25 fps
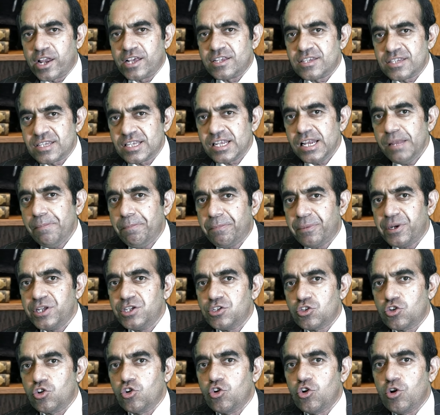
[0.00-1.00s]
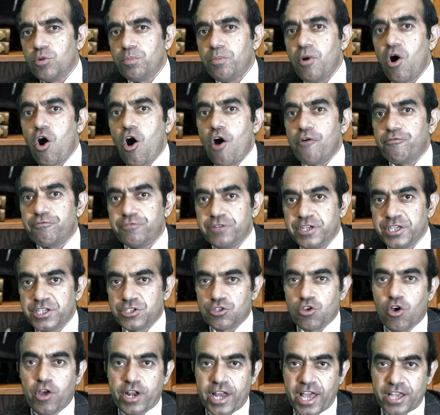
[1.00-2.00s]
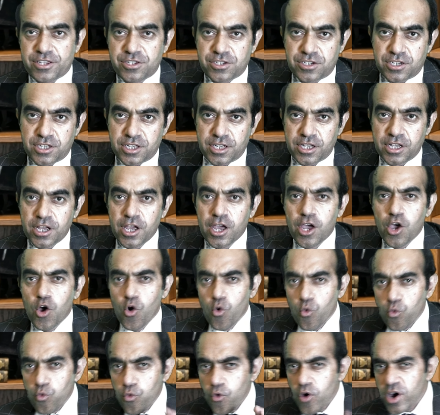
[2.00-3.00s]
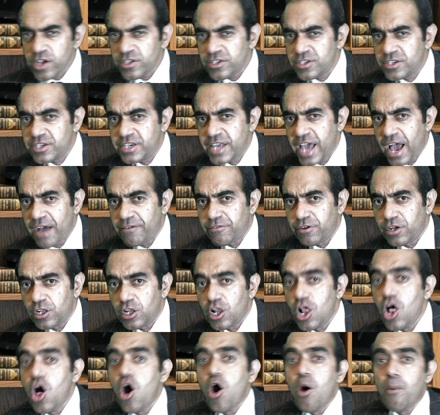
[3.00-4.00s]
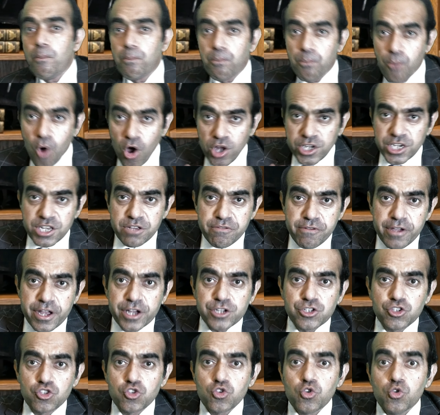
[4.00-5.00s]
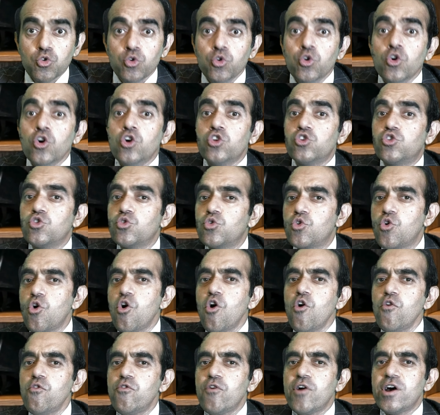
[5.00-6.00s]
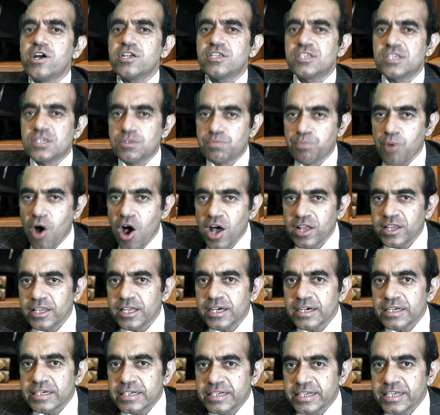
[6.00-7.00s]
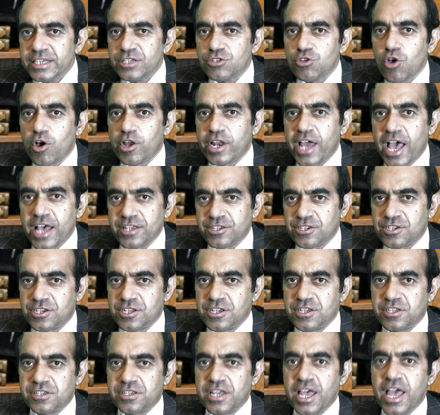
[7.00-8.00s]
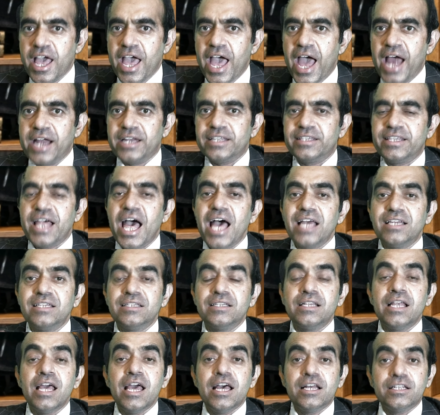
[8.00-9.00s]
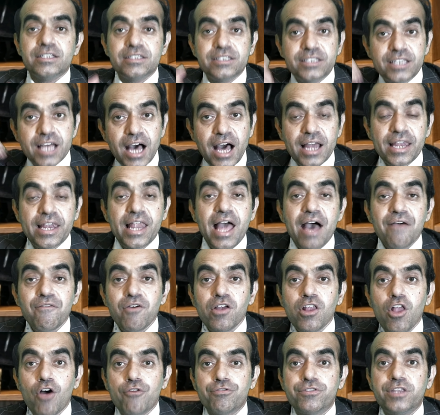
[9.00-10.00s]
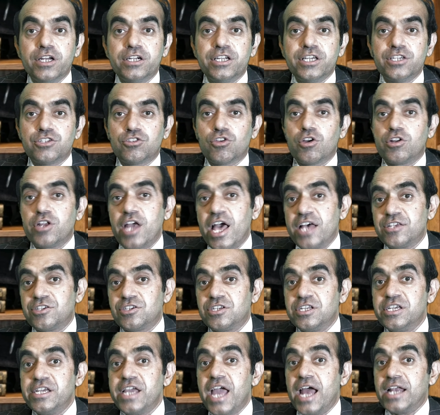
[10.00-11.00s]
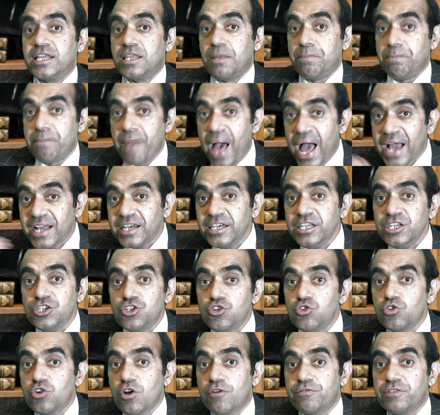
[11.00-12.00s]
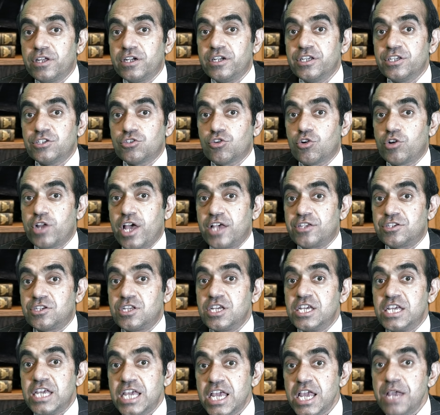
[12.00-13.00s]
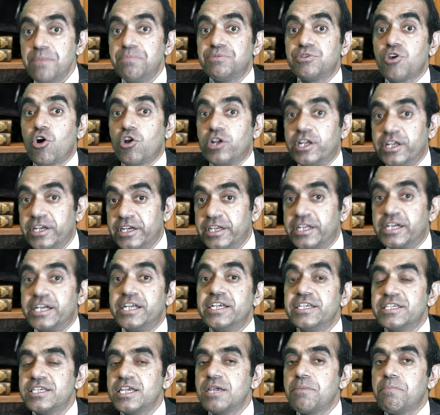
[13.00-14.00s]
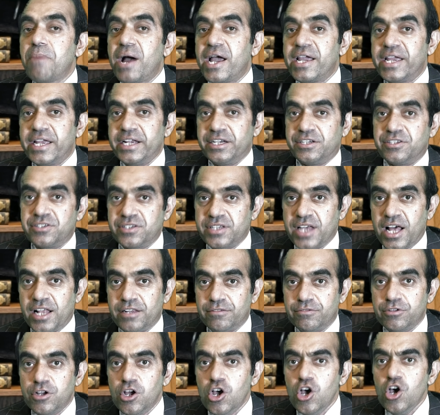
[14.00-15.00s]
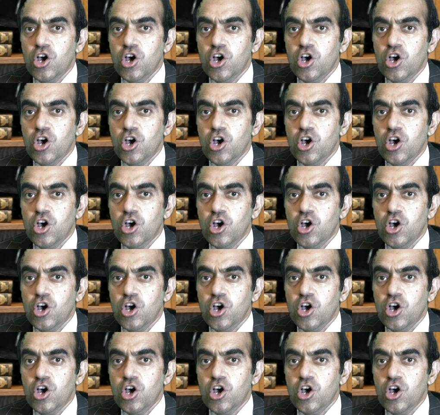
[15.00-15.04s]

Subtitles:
a slippery slope of dishonesty. First, devil motivates you to go for smaller dishonesties, and then the level of the dishonesty and the magnitude of the dishonesty keeps on increasing by itself.